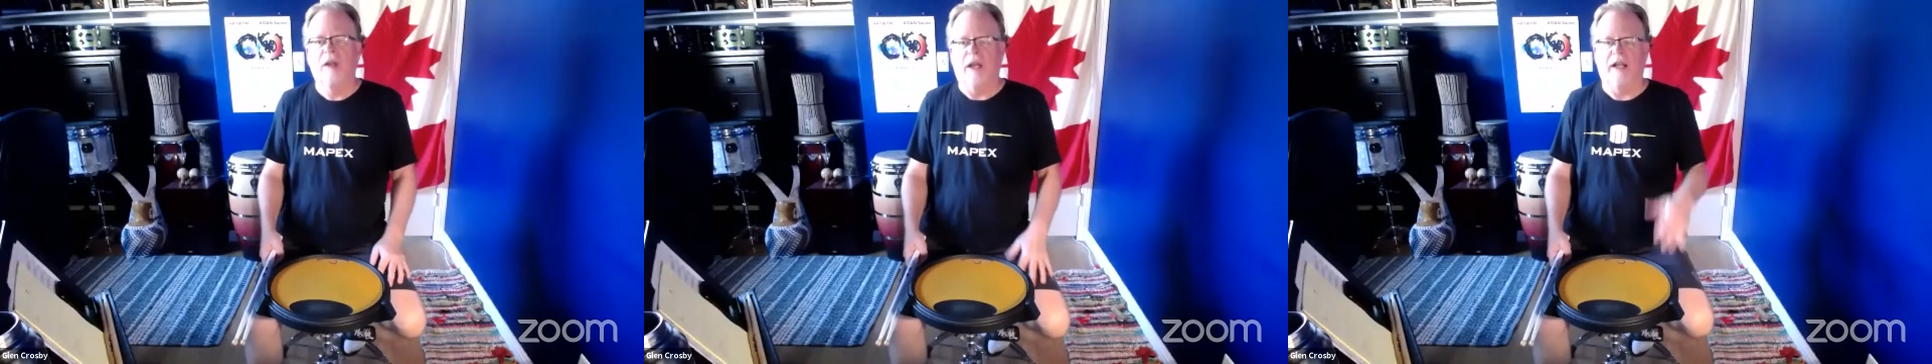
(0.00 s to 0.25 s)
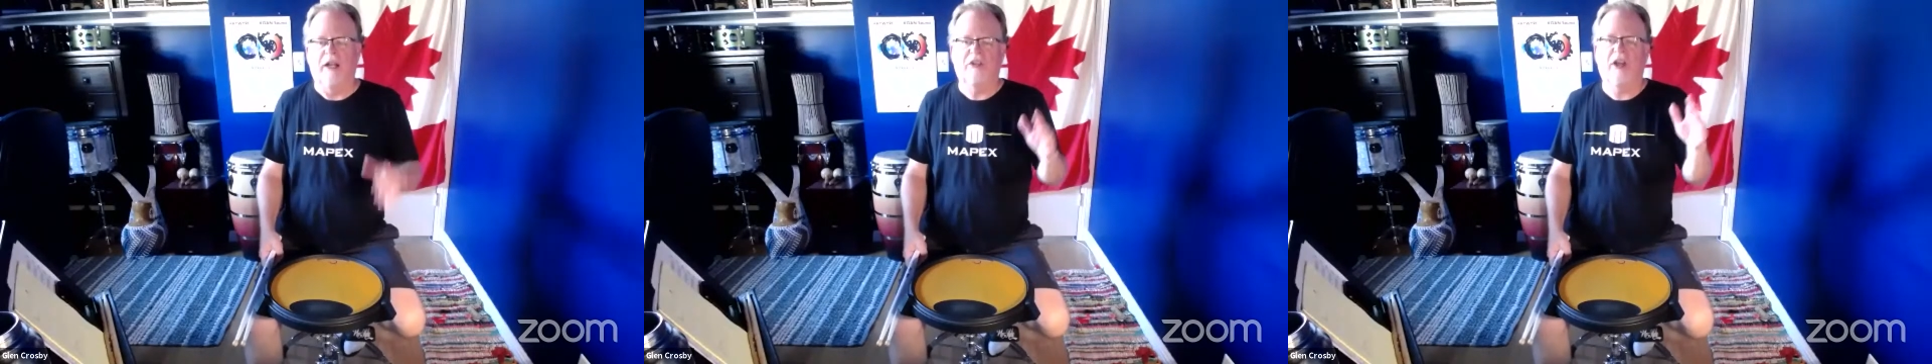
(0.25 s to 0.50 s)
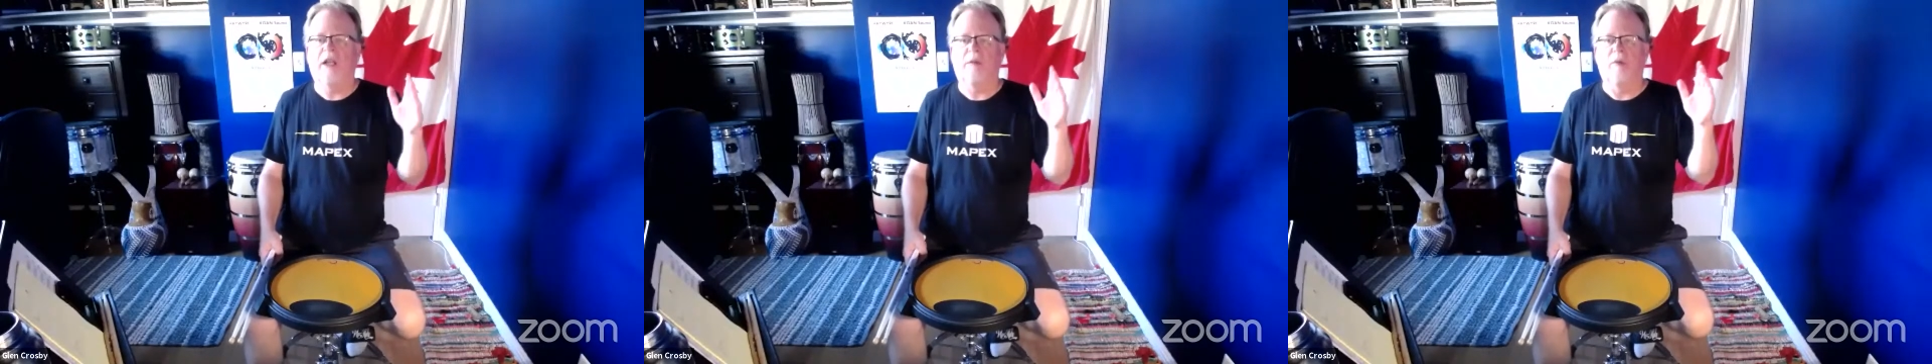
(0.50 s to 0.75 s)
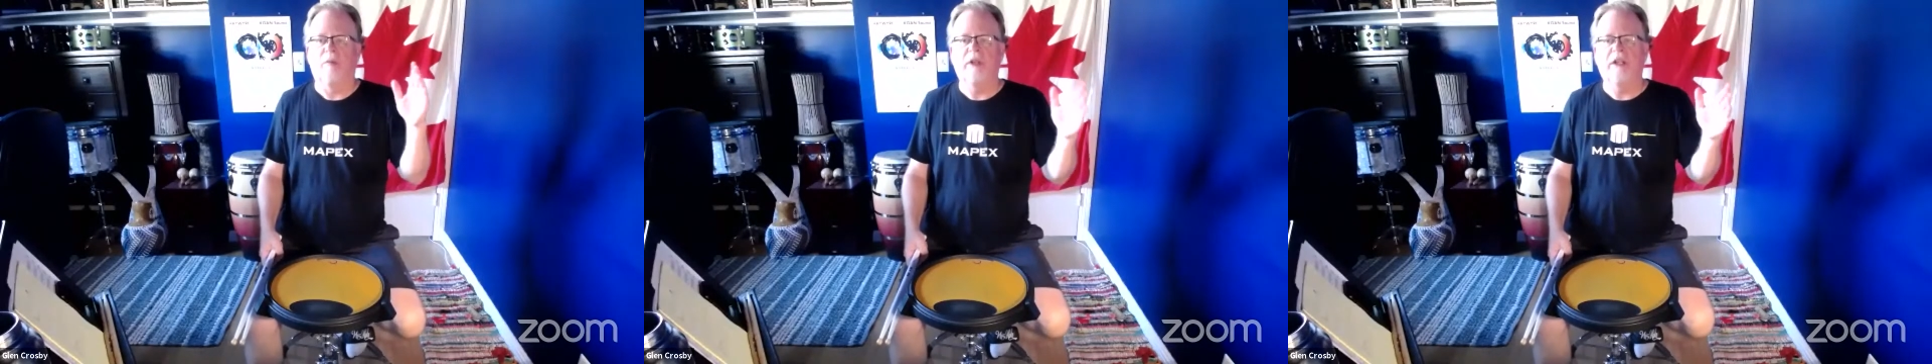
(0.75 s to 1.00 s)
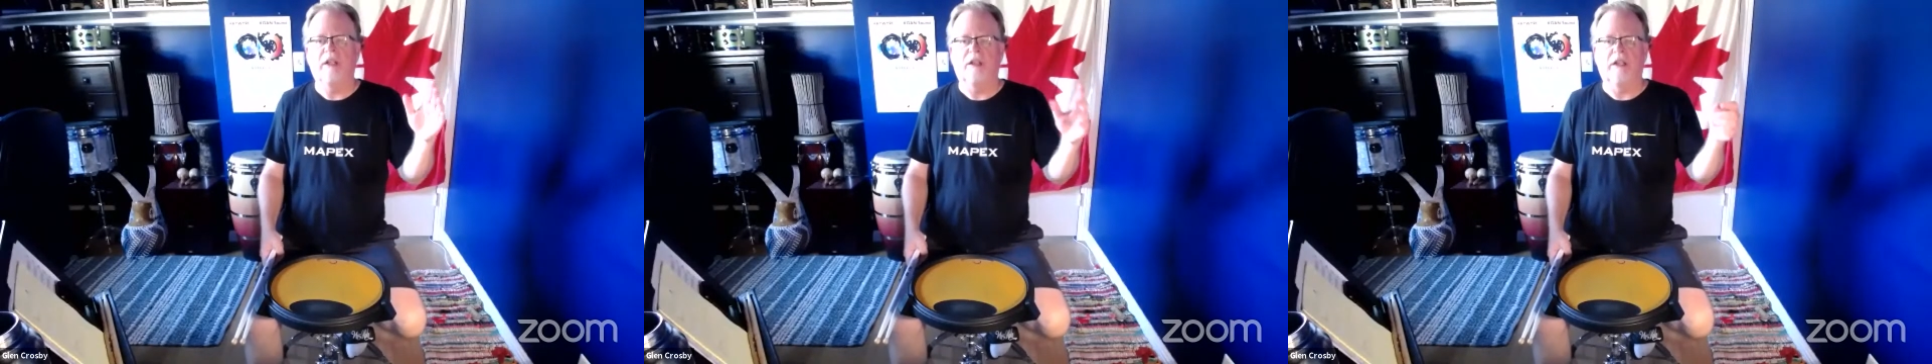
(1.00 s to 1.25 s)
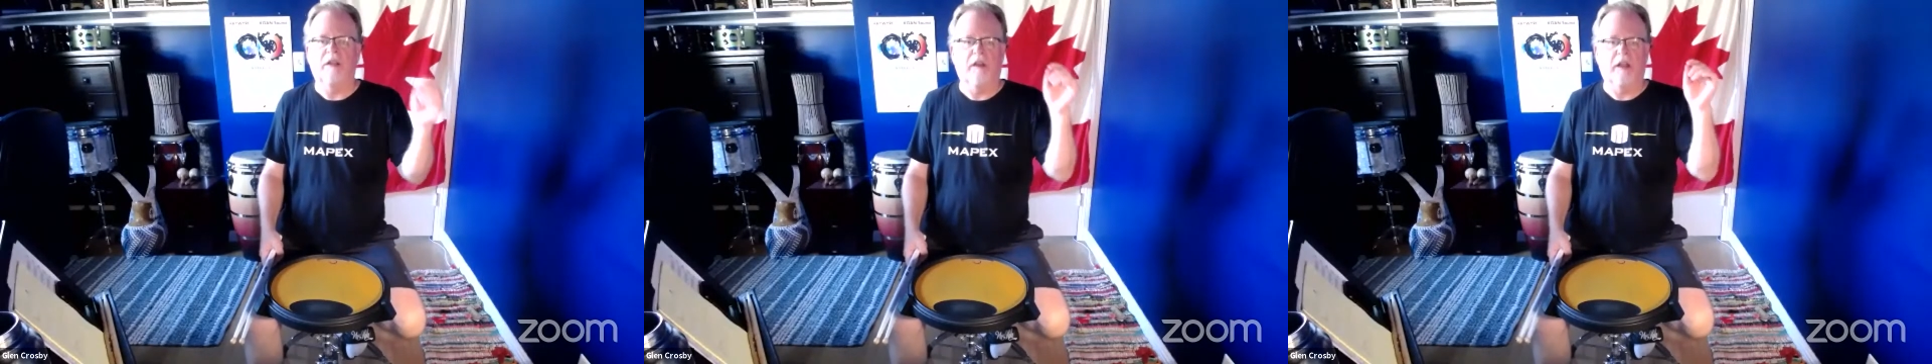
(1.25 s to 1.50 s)
And I tell them
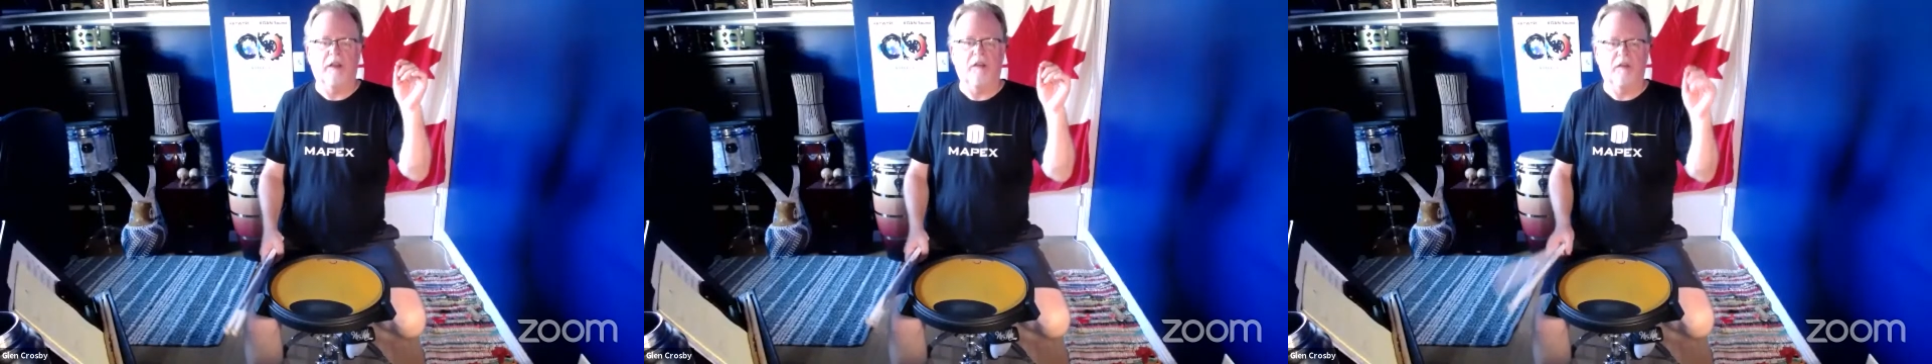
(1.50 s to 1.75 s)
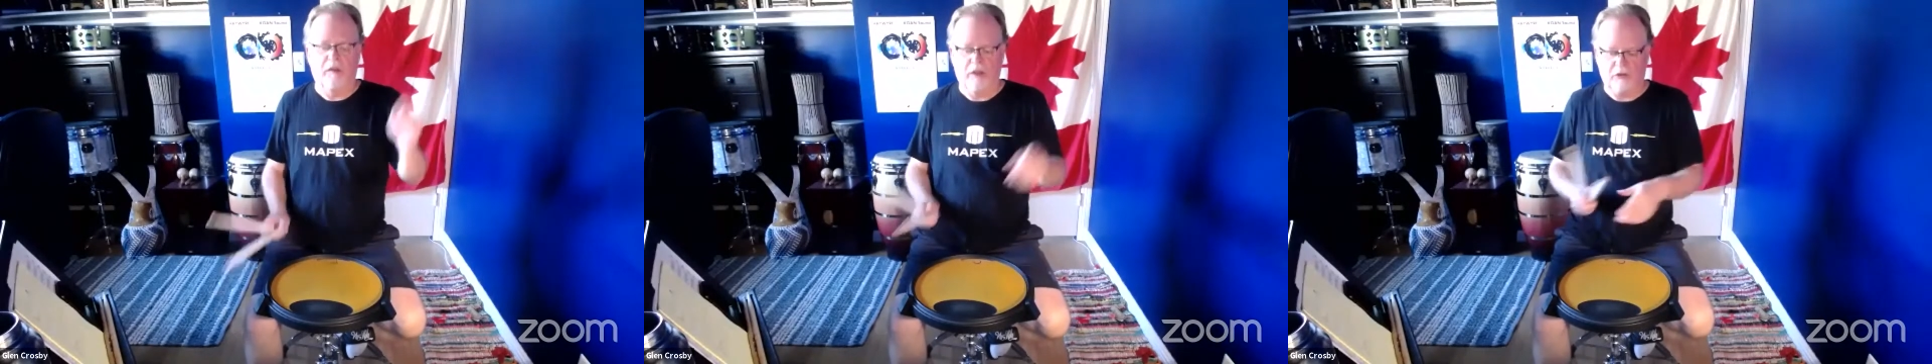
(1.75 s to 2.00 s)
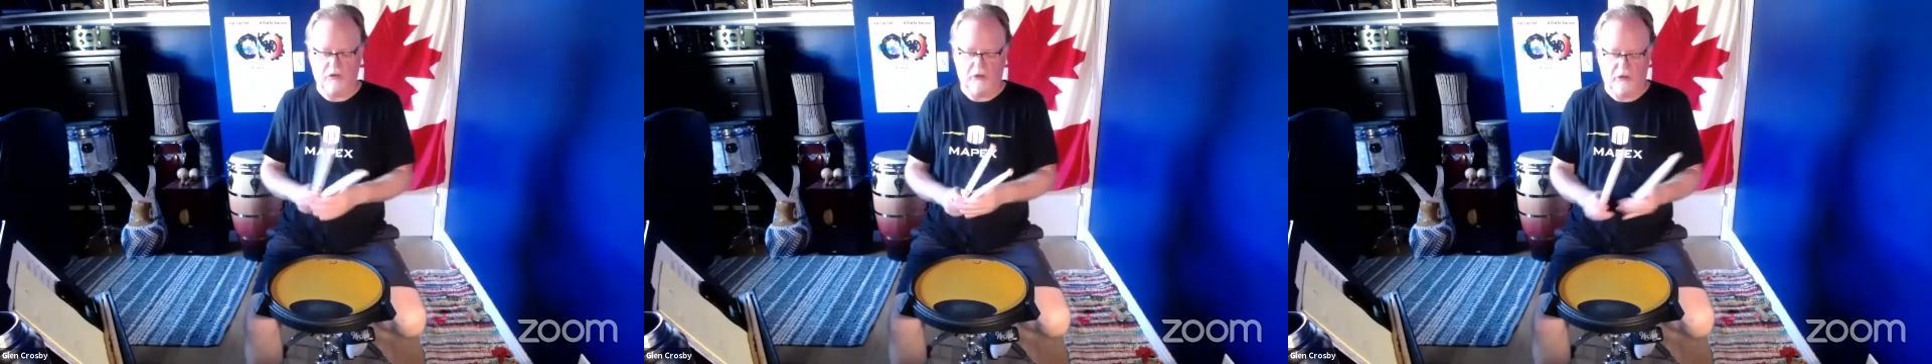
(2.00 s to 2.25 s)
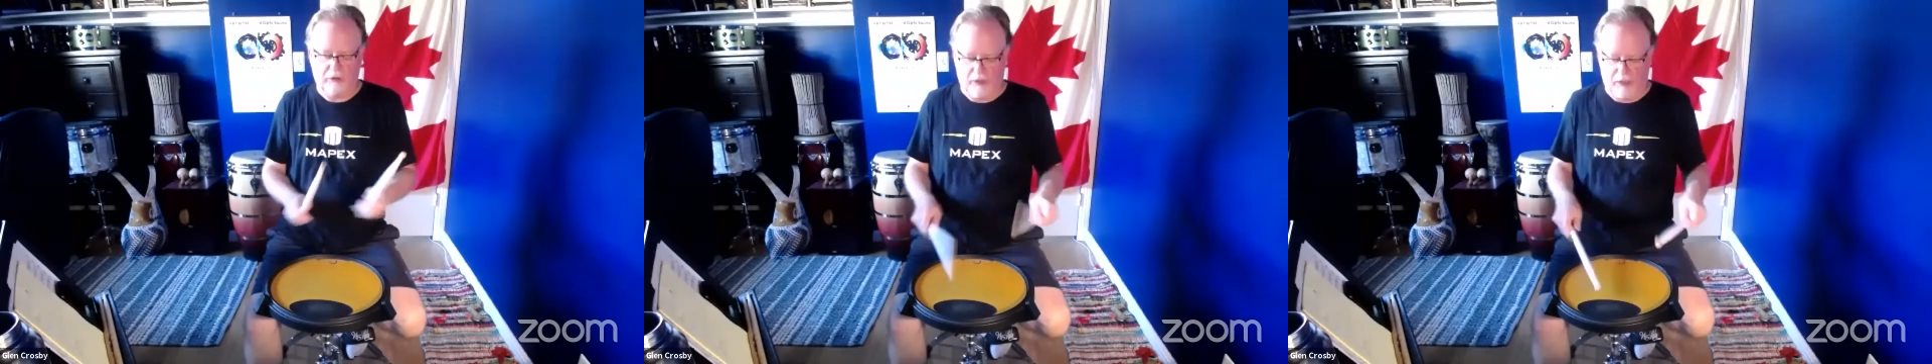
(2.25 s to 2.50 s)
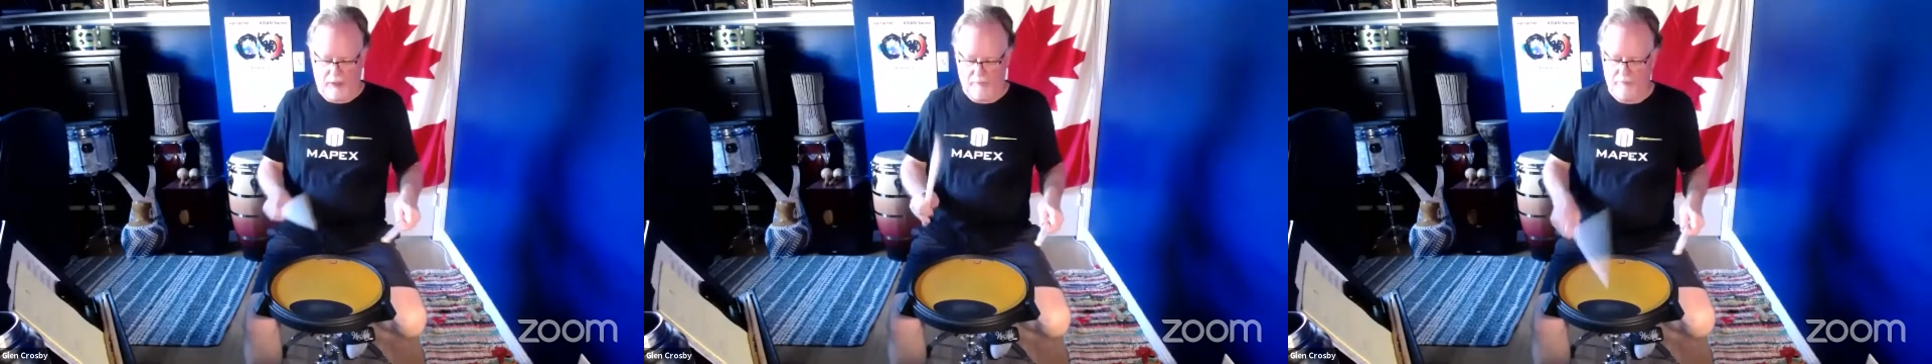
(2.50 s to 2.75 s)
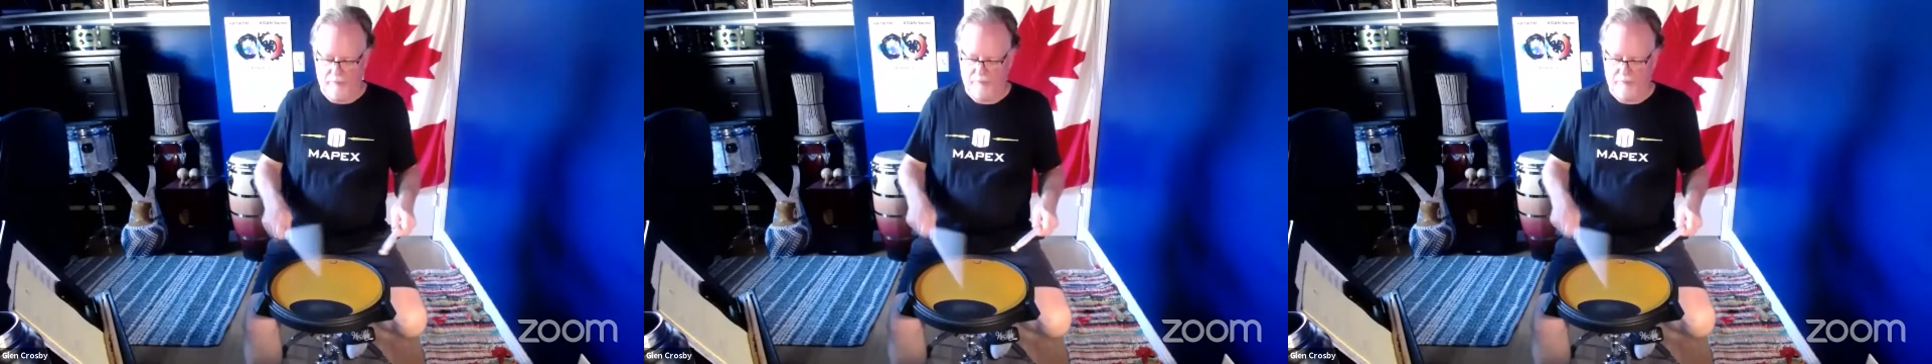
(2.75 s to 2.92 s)
immediately that this, that